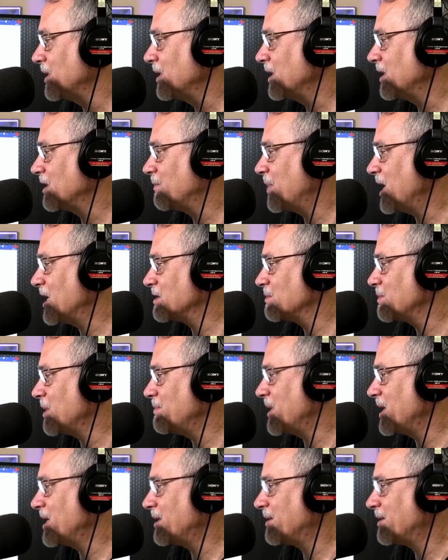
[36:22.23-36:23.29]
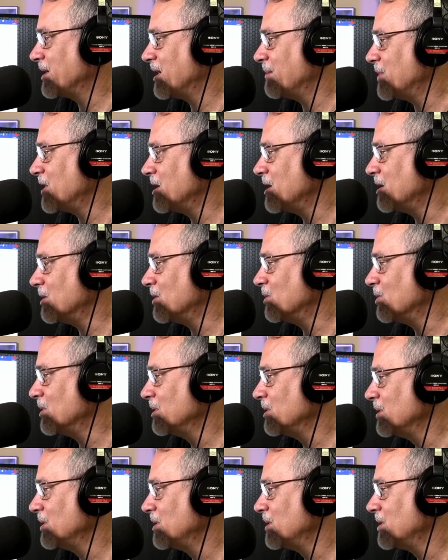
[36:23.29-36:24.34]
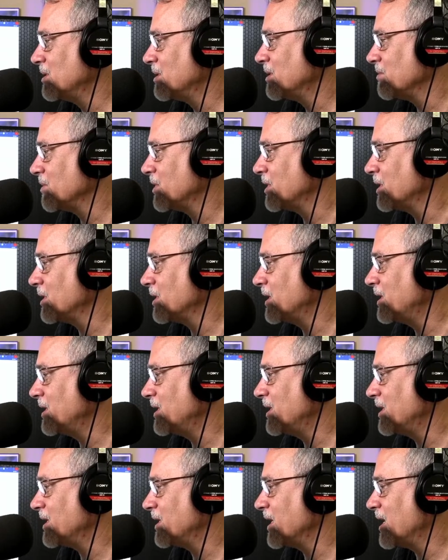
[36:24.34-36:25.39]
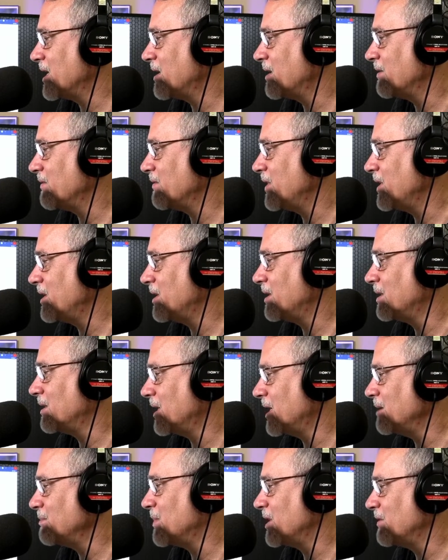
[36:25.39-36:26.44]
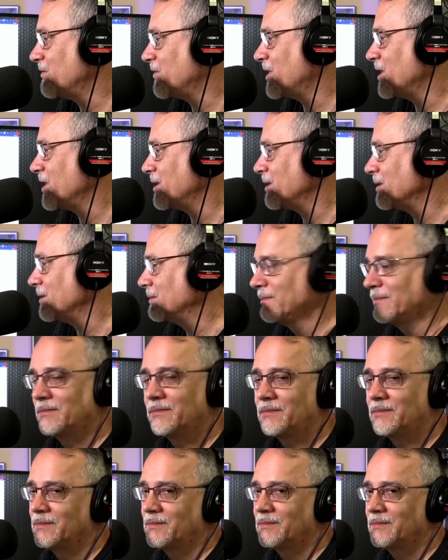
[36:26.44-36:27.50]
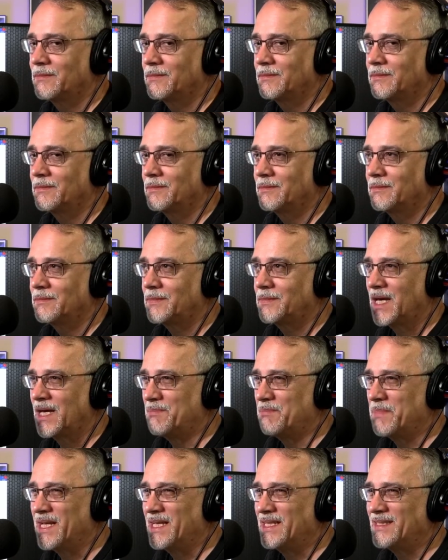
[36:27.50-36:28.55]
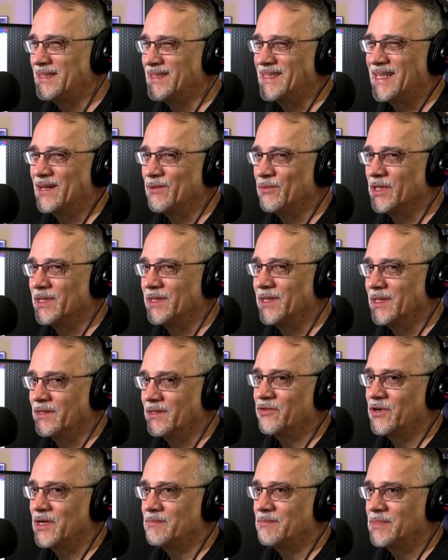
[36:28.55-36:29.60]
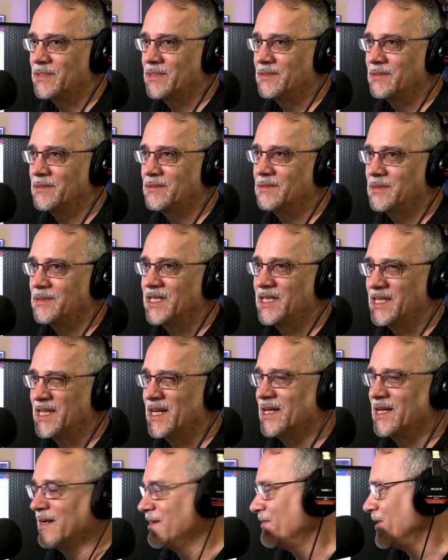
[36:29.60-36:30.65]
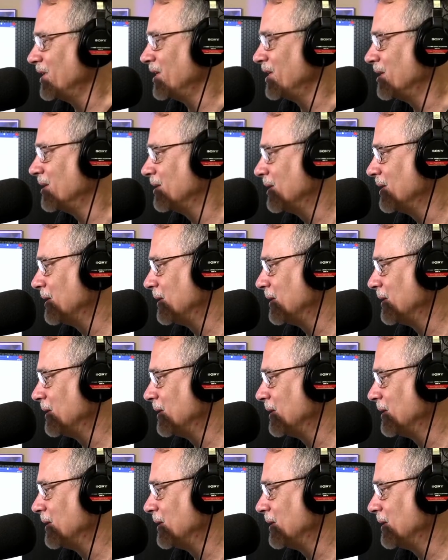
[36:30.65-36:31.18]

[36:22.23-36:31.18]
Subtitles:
It's past my bedtime. Uh-oh. Throwing Light, Inagata to Vida, light my fire. On bass? Not really. On drums? Inagata to Vida.